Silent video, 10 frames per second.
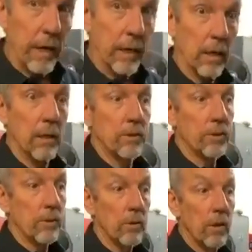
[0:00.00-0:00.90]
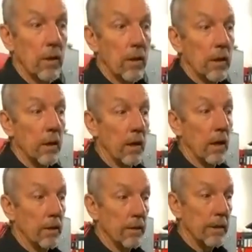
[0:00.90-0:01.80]
clutch,
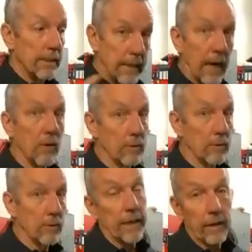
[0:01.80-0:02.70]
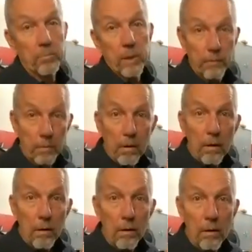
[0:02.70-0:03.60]
it sounds like an airplane.
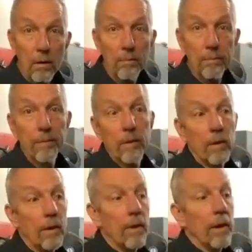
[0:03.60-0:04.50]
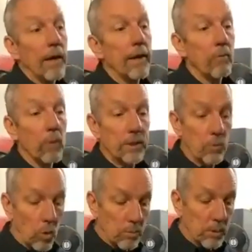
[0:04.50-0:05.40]
And then once it
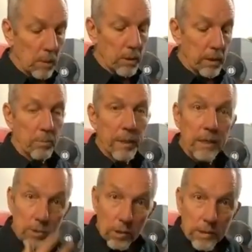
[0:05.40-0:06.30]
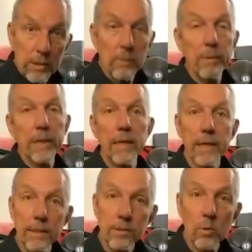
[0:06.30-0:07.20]
warms up a little bit, it starts slipping and it
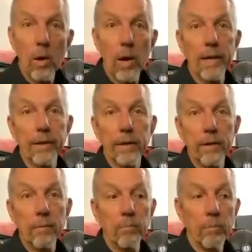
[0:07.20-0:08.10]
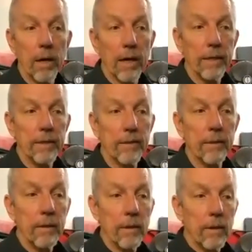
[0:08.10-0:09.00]
gets quieter. But
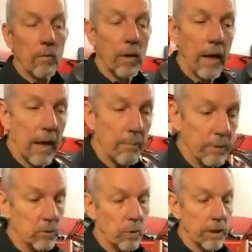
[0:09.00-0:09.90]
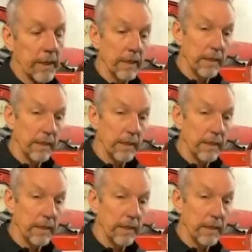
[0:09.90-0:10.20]
what happens when it gets